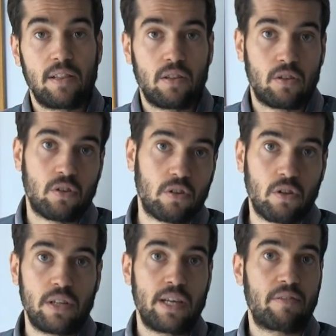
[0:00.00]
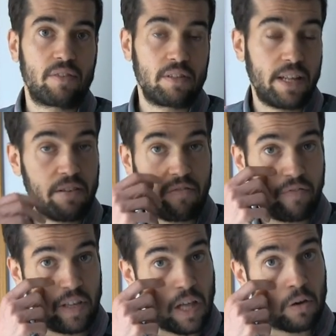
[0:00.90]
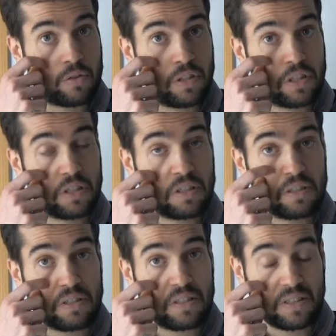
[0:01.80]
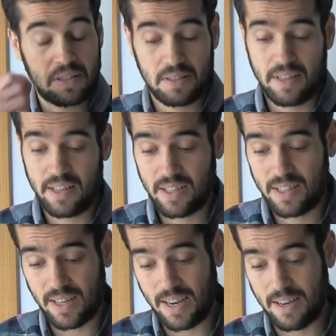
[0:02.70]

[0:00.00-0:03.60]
not only after they fill out this